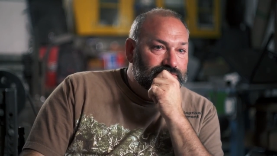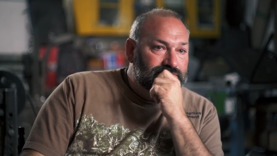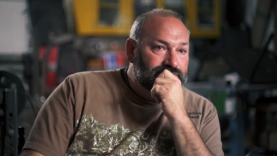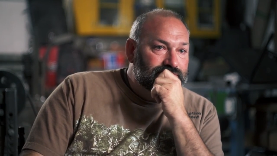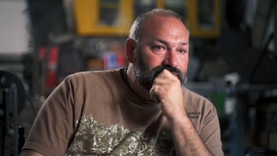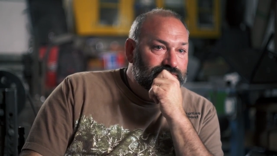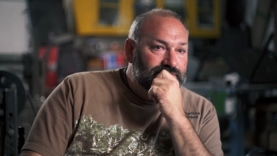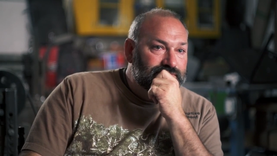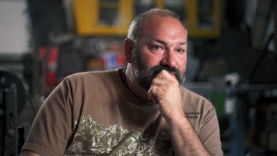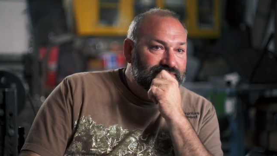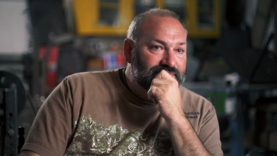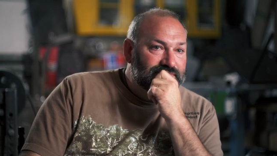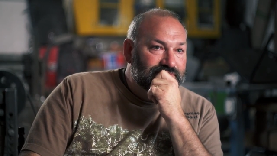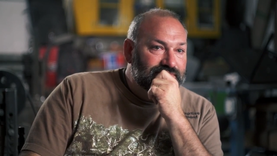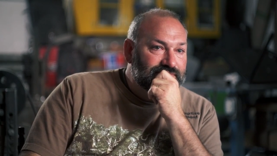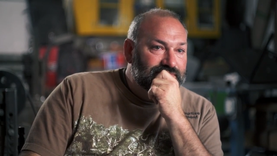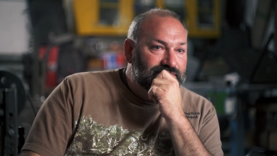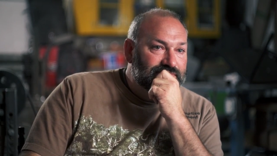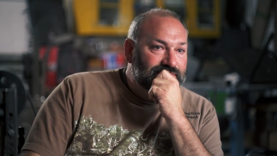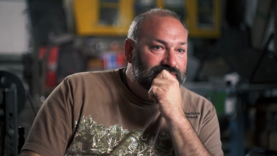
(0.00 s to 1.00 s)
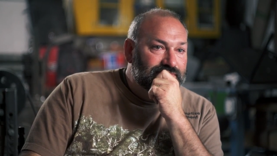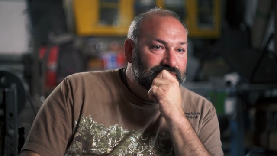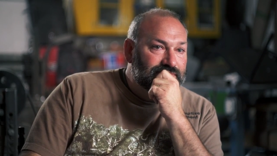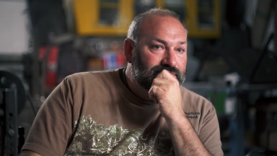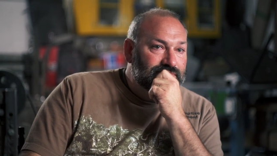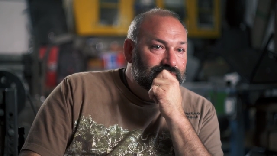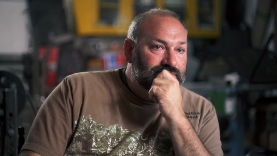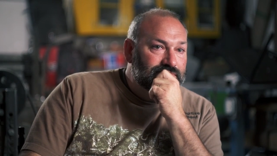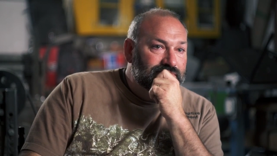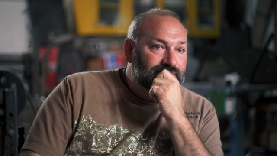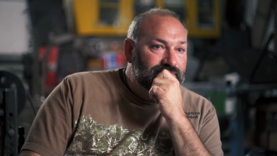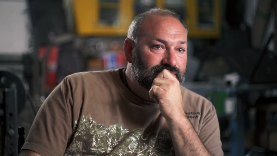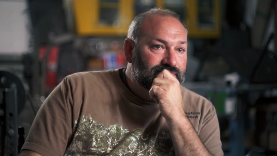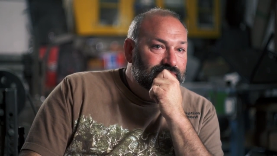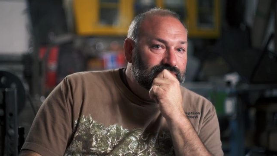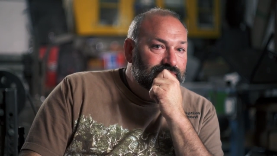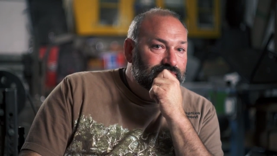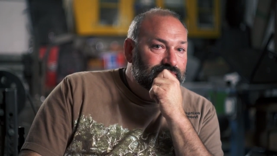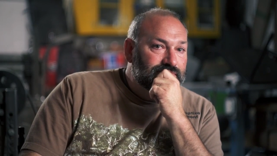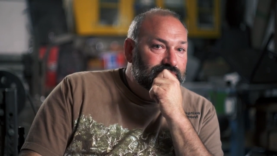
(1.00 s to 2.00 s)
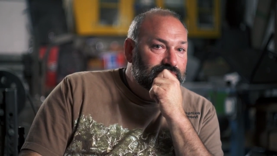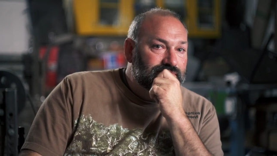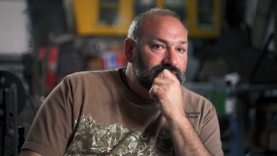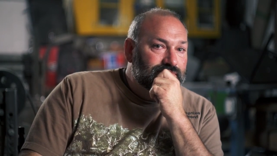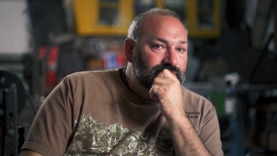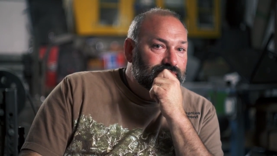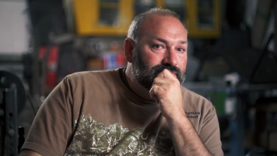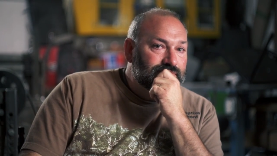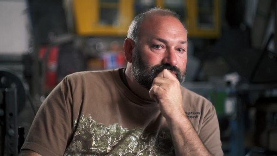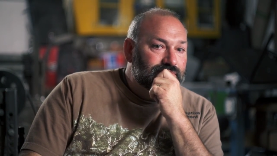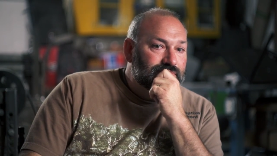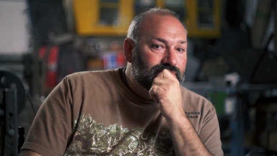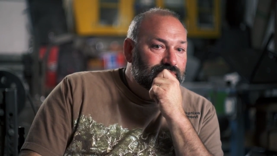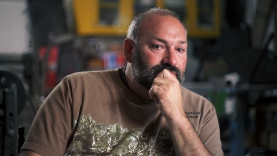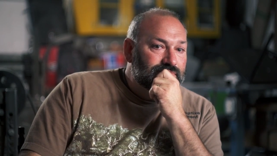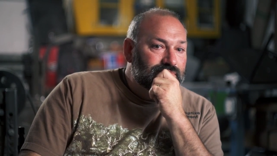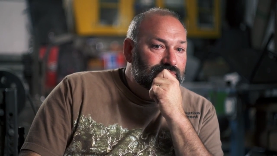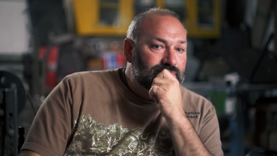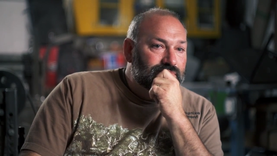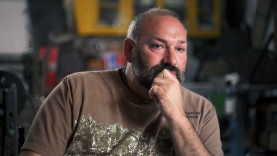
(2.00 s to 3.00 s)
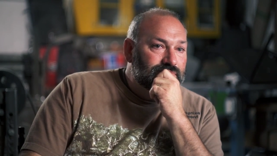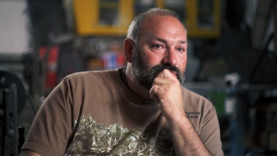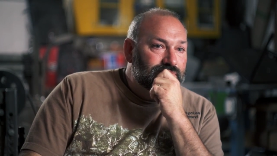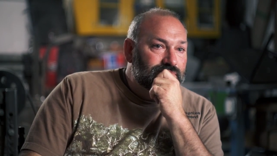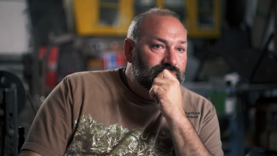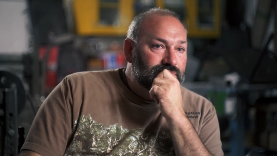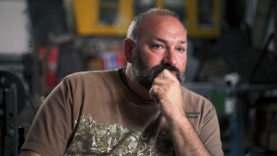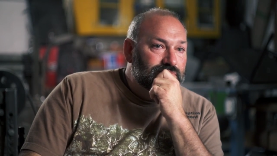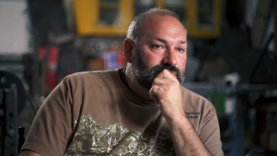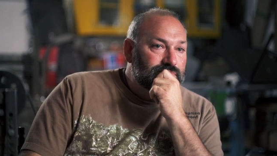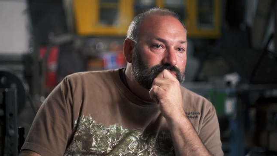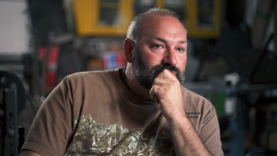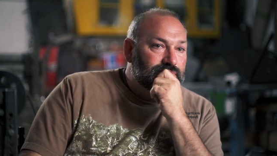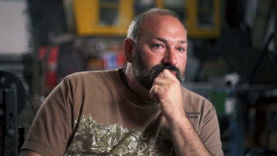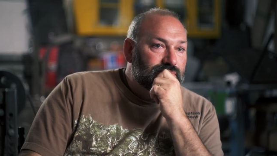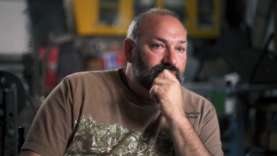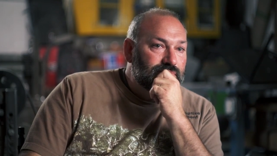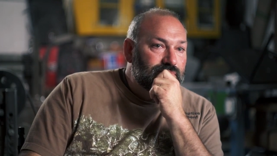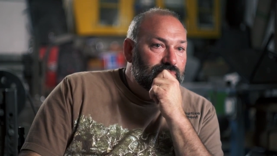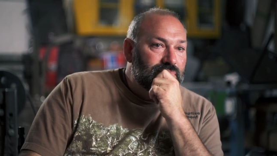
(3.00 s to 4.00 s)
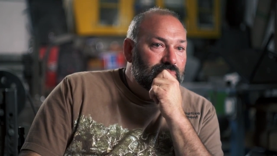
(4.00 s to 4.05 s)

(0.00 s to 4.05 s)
(no one is talking)